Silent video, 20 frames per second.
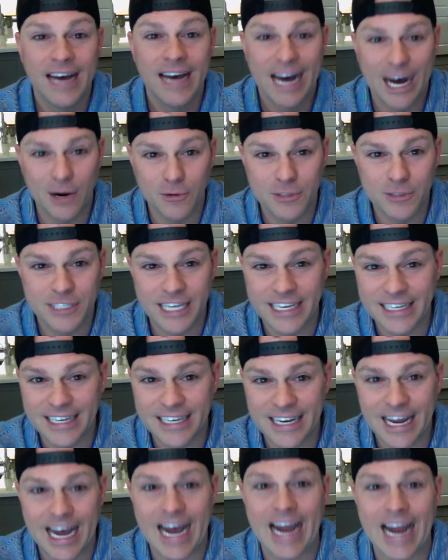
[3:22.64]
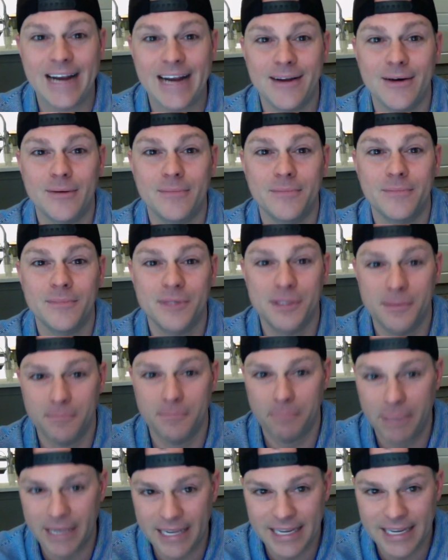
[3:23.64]
Outdated items,
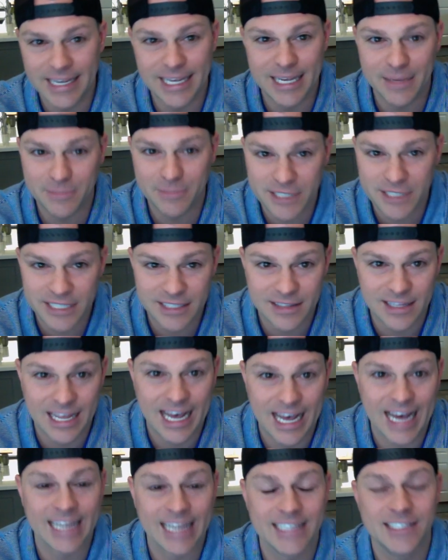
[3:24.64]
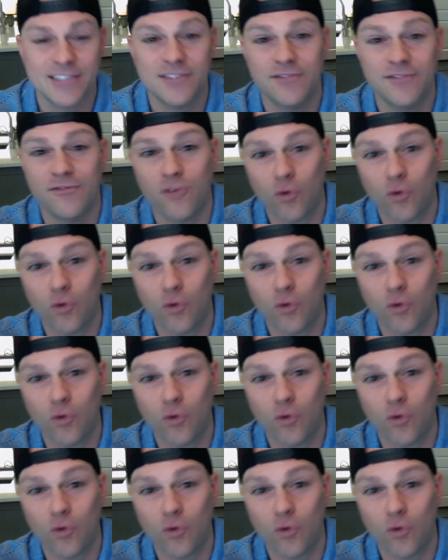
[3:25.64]
big empty lots,